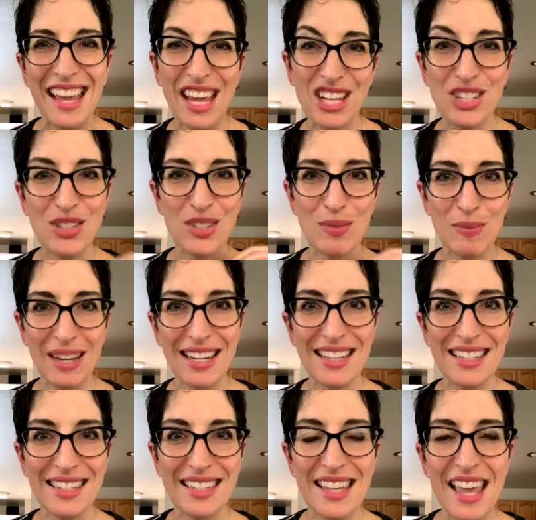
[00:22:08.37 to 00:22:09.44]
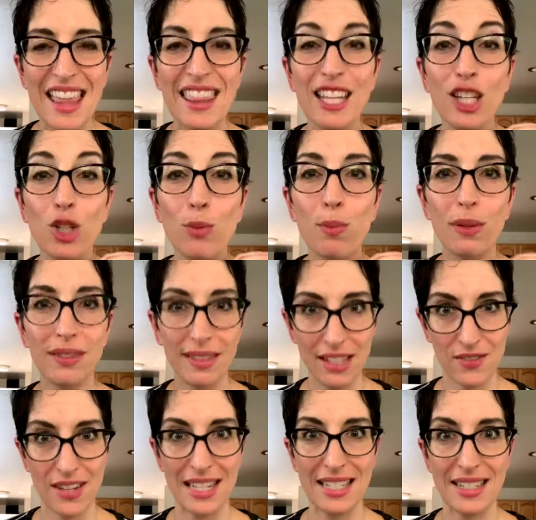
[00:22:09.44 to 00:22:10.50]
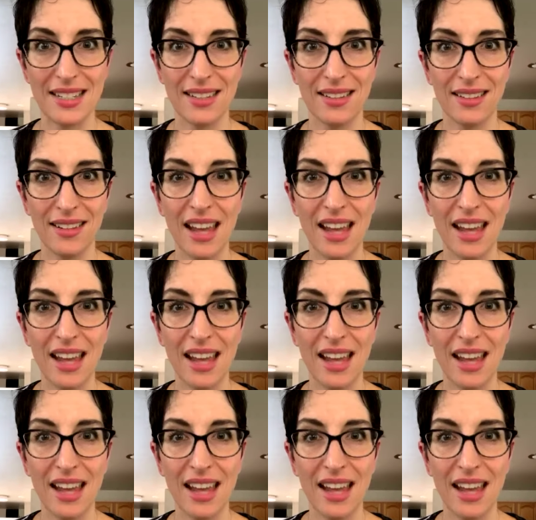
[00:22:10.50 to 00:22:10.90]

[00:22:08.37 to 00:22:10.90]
It just means that you believe it